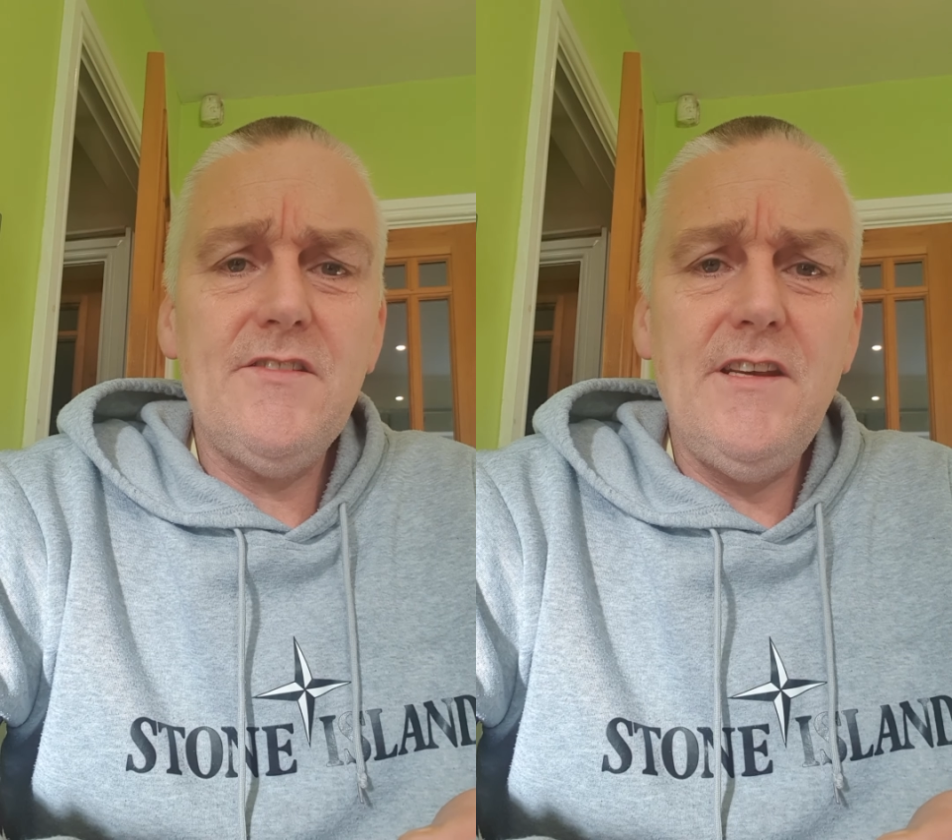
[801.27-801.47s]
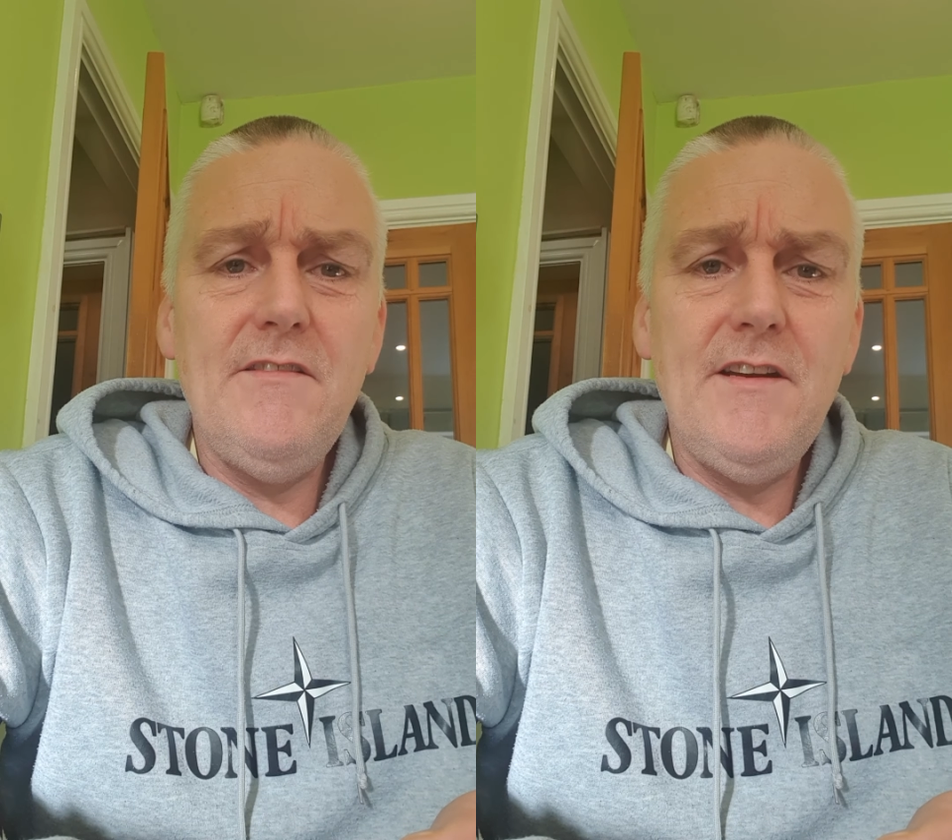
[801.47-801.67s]

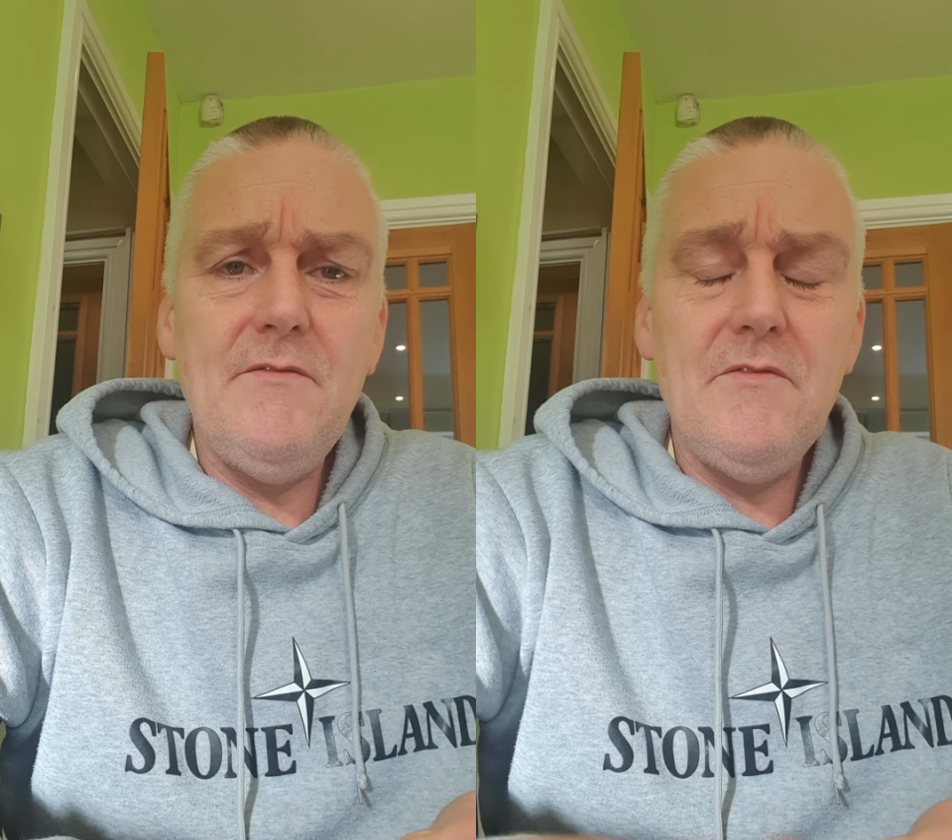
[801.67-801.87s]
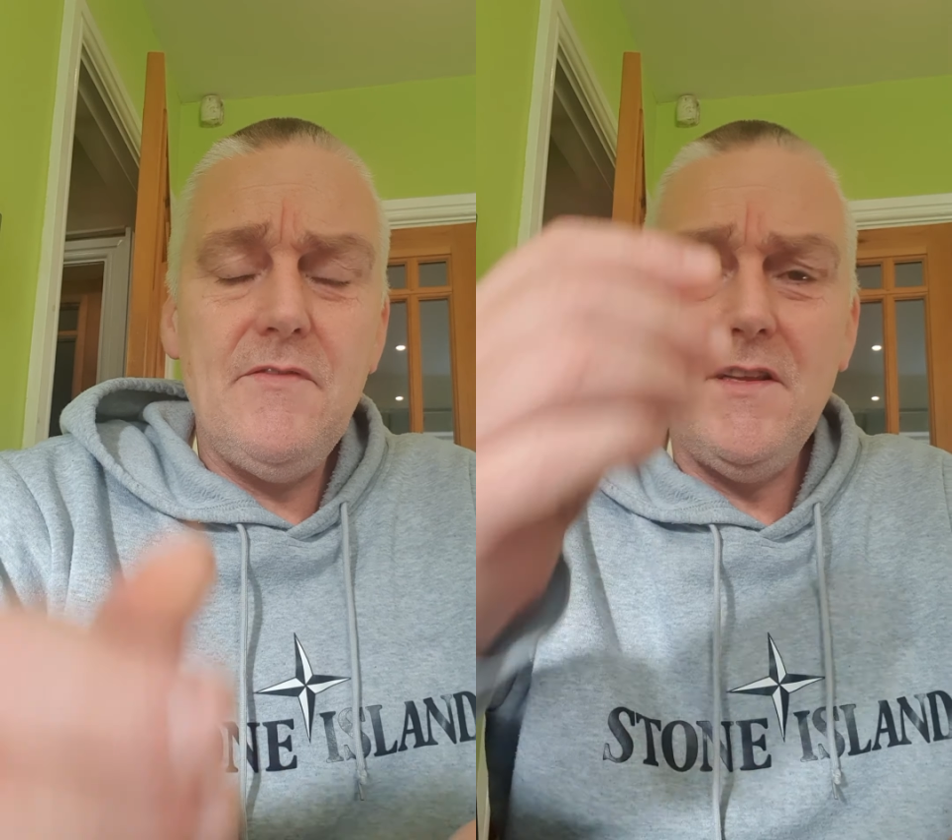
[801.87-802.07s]
to you and
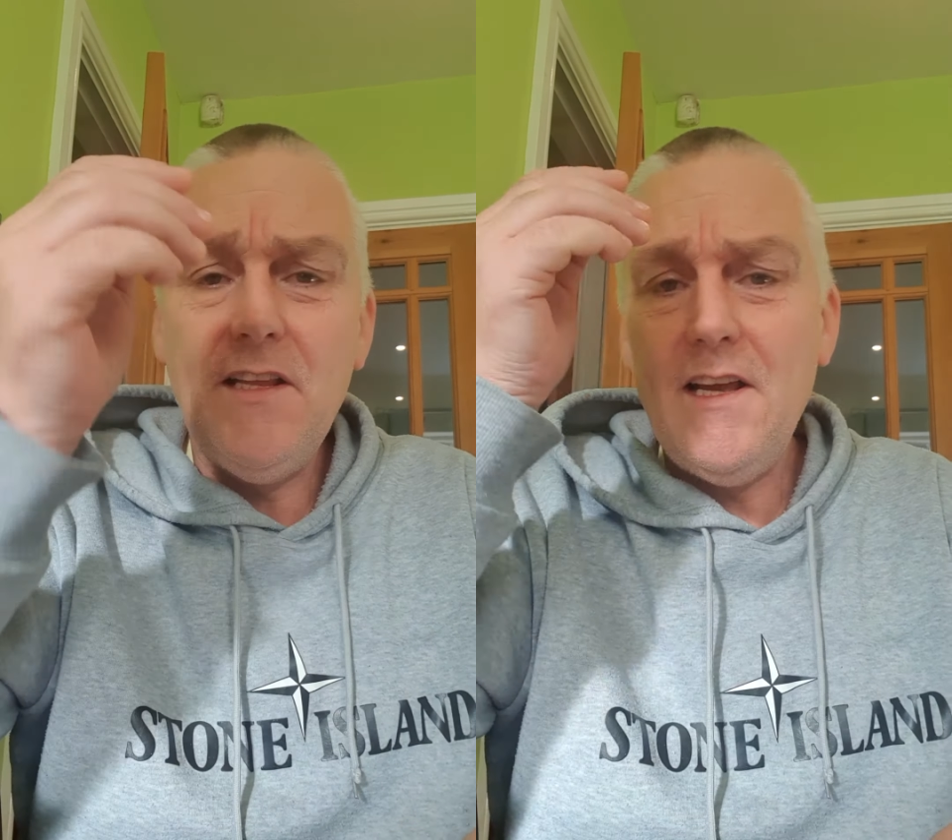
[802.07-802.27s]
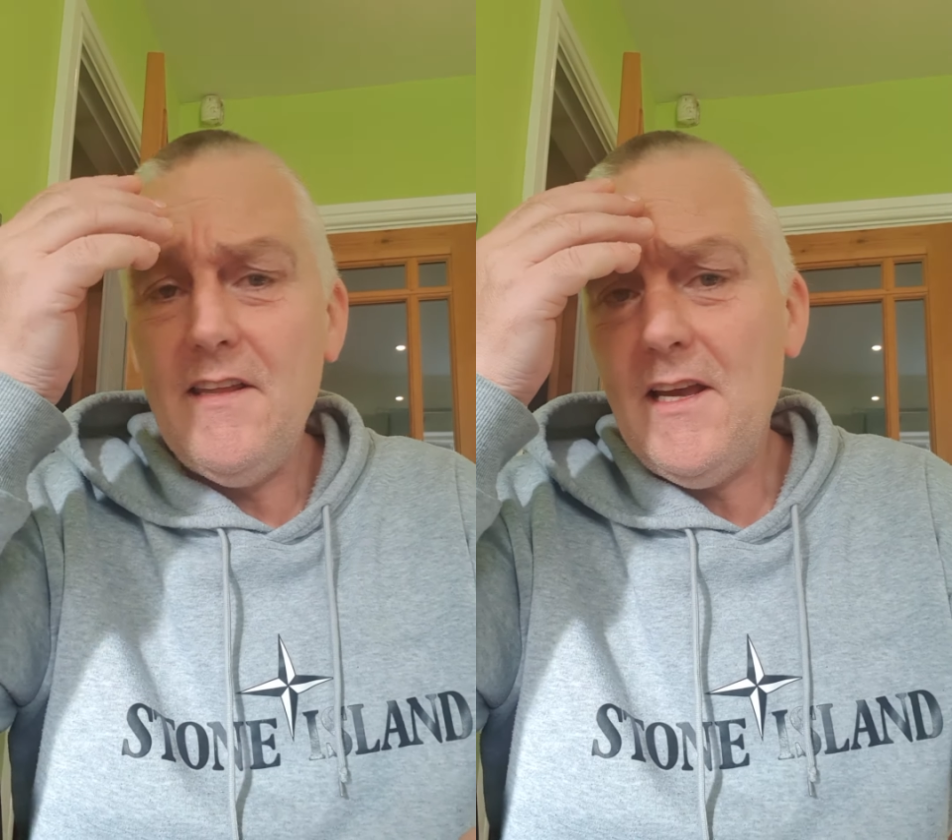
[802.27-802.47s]
everything
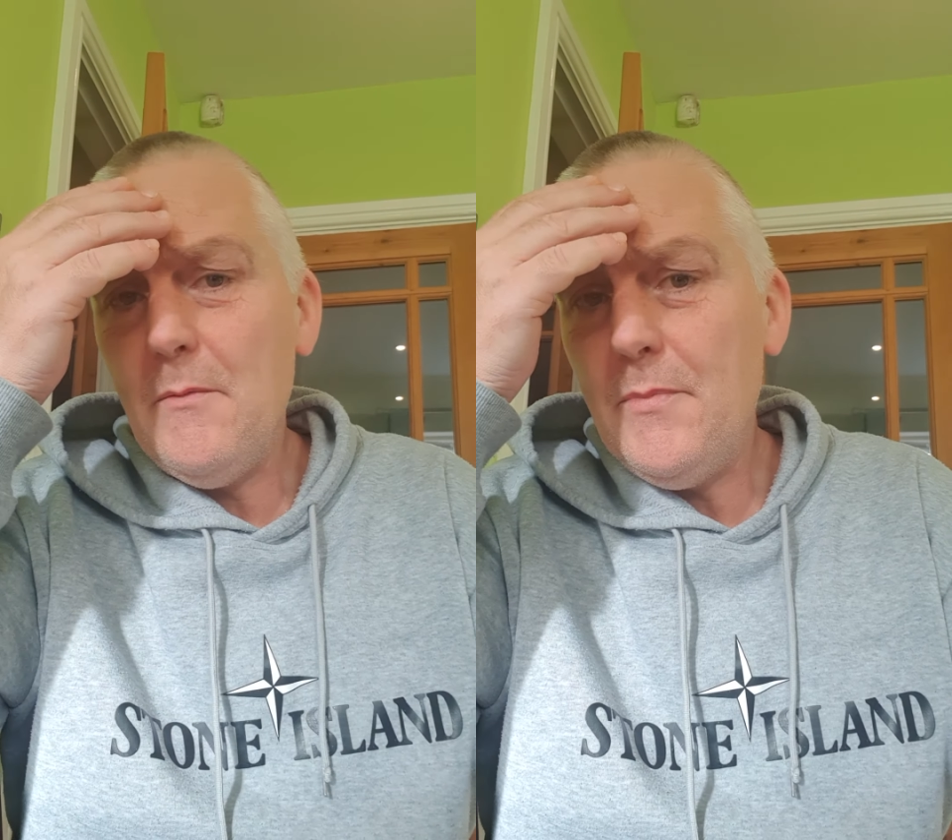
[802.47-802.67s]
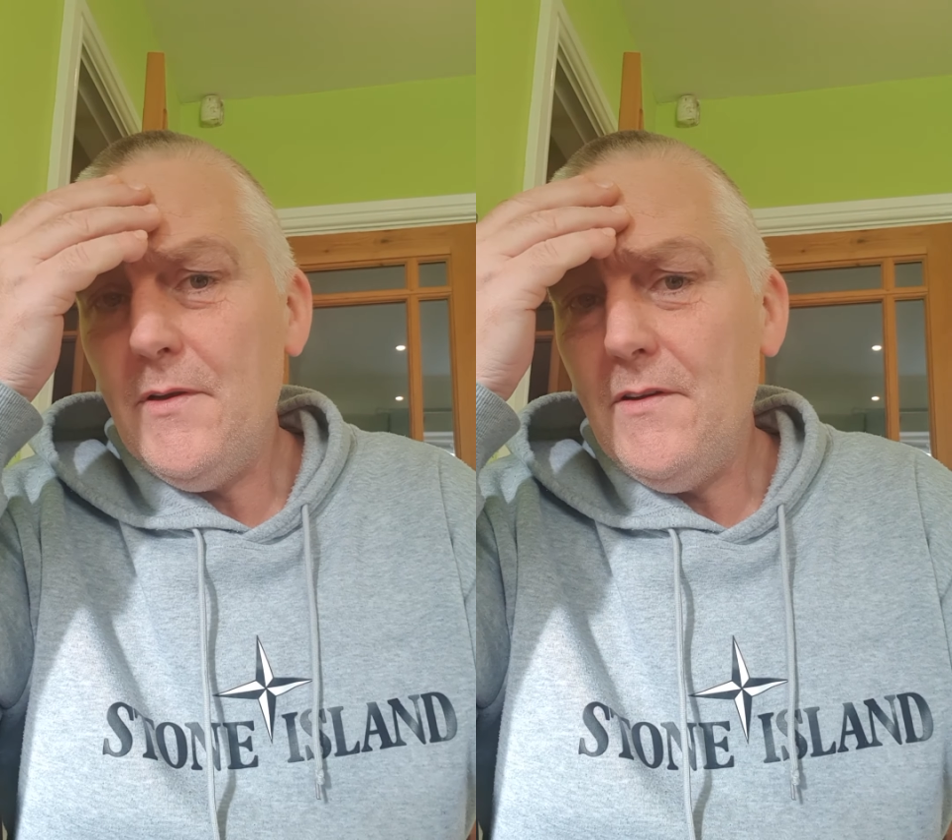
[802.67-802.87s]
like
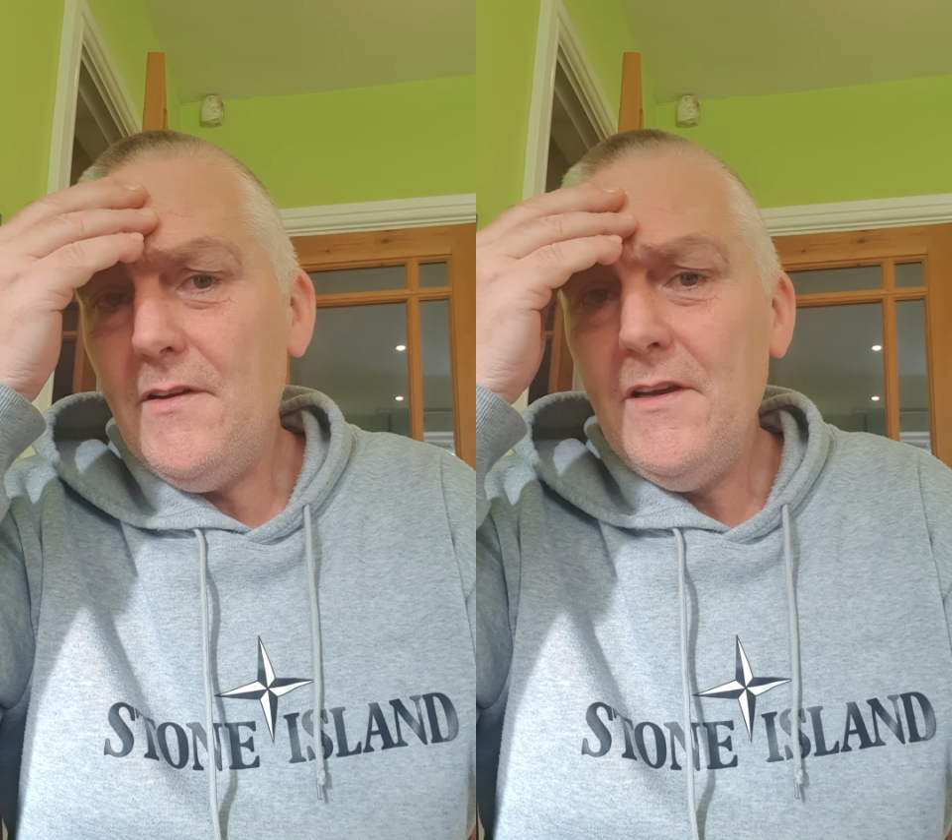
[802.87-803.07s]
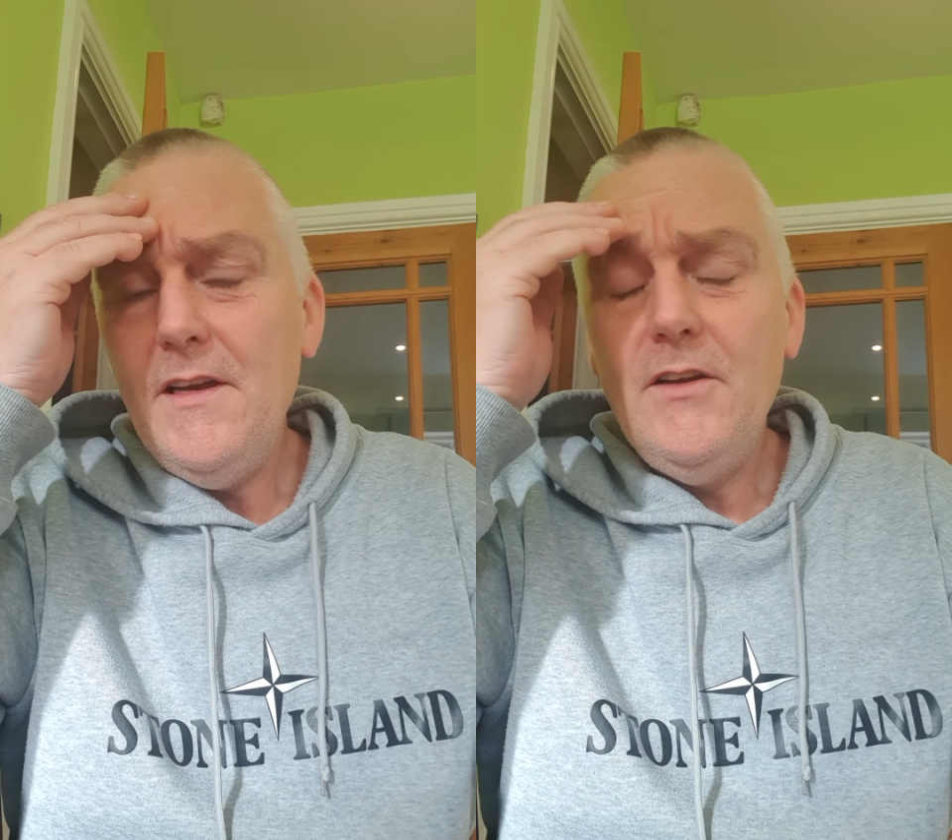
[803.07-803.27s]
that, but